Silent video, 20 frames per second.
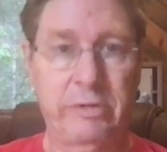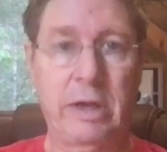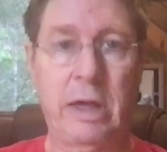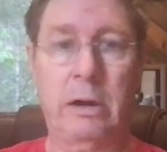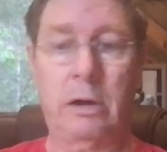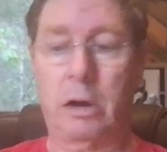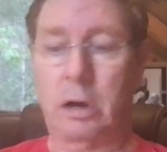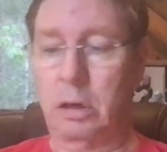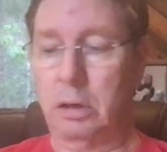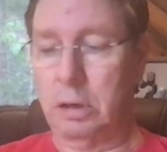
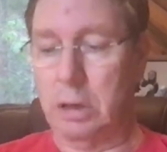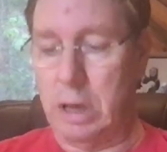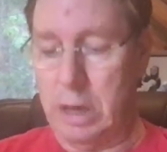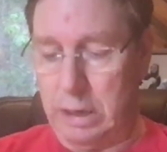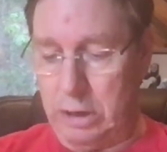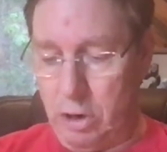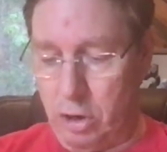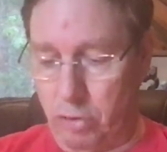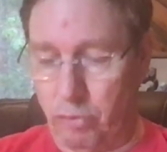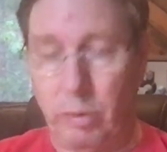and are
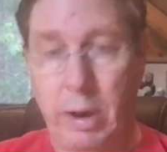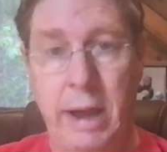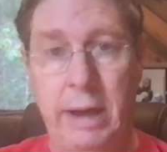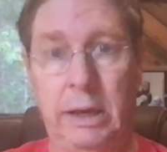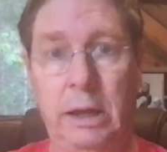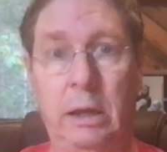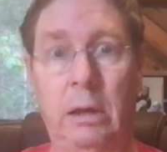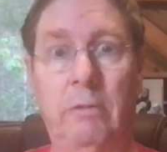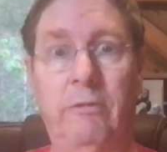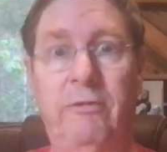
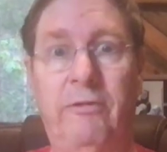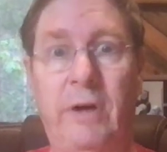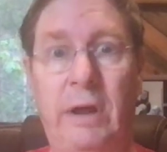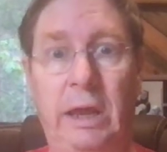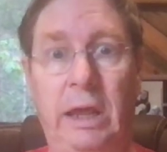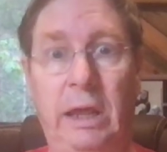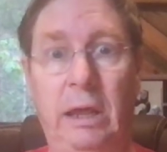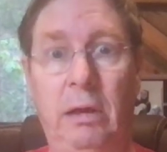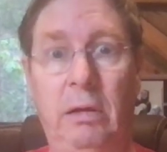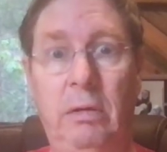writing
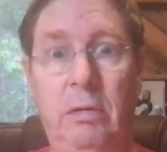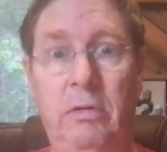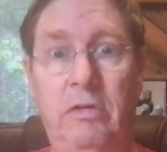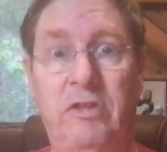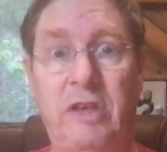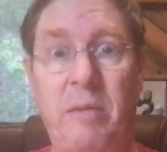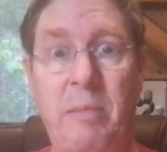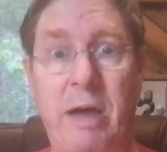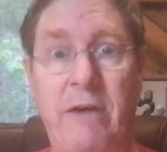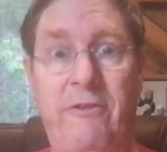funny,
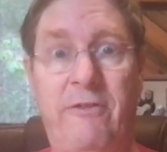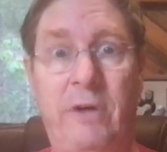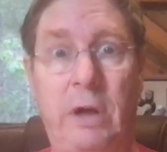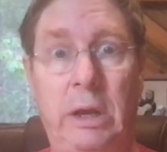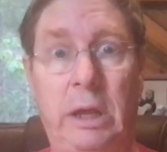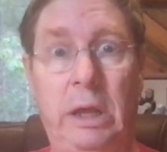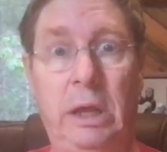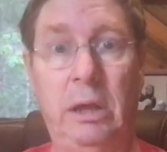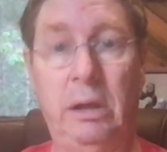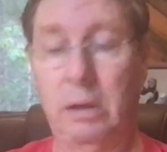
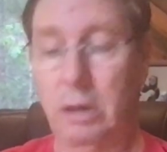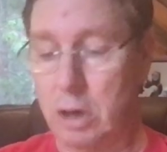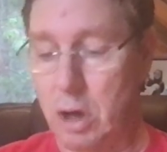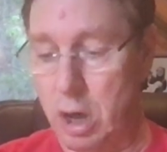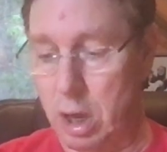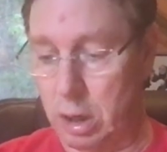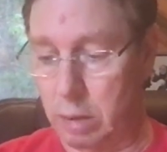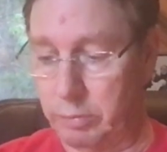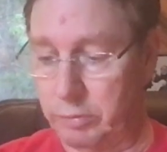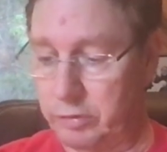semi-funny
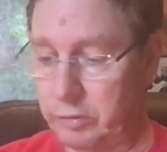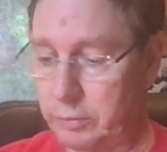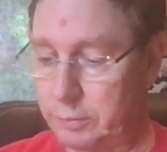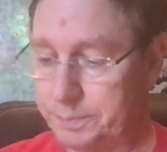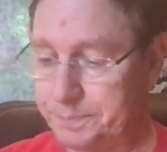columns.